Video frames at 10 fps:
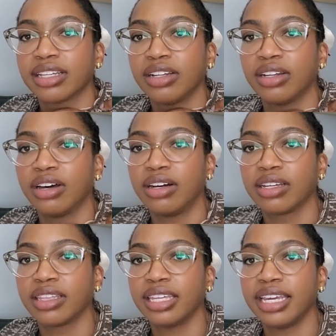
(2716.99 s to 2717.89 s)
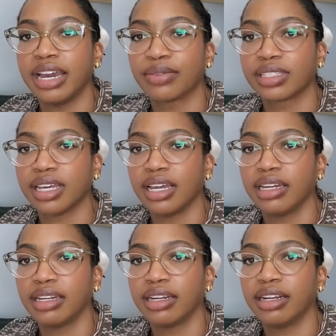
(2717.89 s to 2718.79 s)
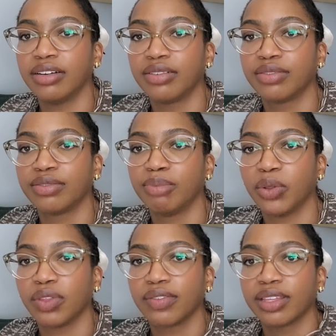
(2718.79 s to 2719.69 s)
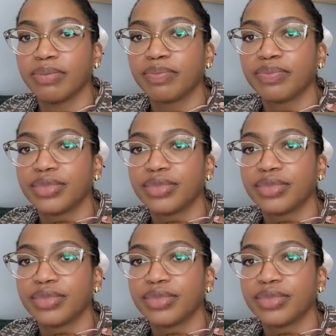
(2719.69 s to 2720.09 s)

along the outside of both of them.